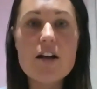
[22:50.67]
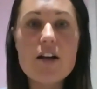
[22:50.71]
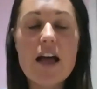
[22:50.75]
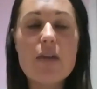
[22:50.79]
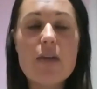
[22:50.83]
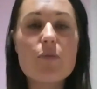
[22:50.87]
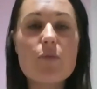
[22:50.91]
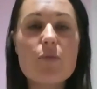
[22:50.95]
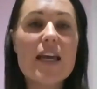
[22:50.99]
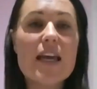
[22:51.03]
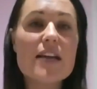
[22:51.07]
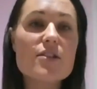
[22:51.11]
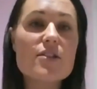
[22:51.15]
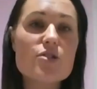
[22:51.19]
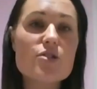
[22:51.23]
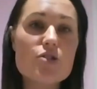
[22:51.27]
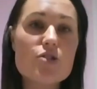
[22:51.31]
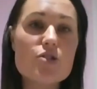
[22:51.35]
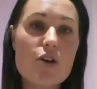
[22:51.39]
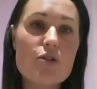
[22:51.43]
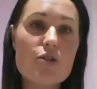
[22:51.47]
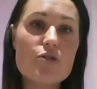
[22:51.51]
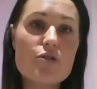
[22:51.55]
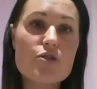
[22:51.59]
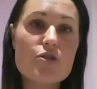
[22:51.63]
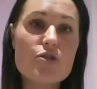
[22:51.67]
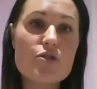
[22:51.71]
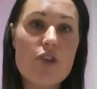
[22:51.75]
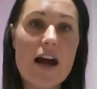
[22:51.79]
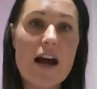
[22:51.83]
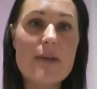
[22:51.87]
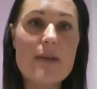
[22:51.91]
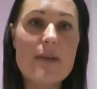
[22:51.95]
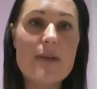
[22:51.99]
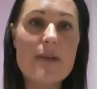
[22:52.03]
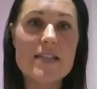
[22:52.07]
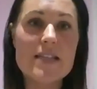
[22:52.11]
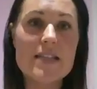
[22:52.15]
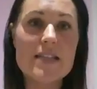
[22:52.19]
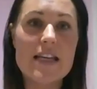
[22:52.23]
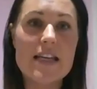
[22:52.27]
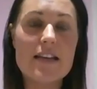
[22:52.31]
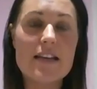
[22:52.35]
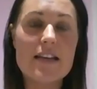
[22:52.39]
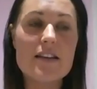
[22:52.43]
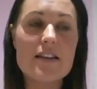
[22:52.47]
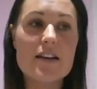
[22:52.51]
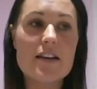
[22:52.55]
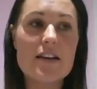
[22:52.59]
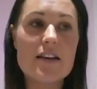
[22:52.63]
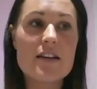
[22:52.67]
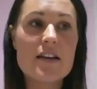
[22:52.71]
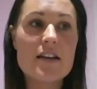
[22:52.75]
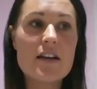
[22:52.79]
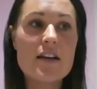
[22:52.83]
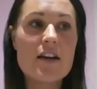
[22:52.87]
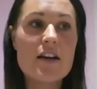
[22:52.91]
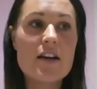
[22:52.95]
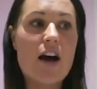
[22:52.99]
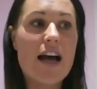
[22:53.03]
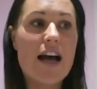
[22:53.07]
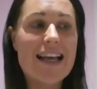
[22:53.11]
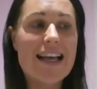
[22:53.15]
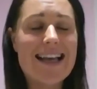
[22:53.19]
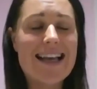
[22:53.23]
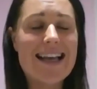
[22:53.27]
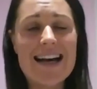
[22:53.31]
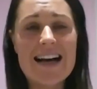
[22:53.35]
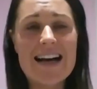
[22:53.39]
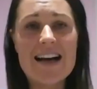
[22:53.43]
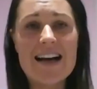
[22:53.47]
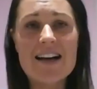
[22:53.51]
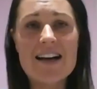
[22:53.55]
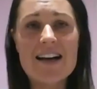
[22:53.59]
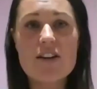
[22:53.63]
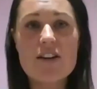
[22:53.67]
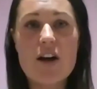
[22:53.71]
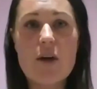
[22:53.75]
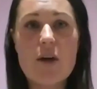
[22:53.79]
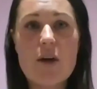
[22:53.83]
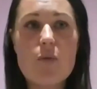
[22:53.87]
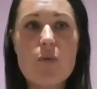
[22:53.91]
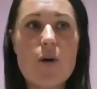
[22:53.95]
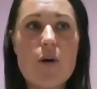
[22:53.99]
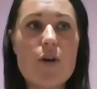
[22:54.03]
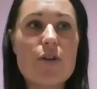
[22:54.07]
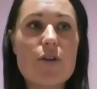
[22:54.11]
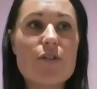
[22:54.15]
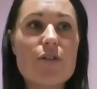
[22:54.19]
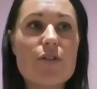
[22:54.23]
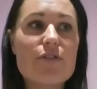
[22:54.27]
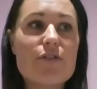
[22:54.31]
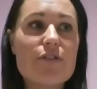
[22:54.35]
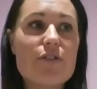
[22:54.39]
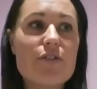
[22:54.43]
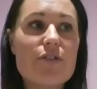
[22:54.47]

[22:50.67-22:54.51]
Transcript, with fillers: And we get so trapped in the, I can't, I won't,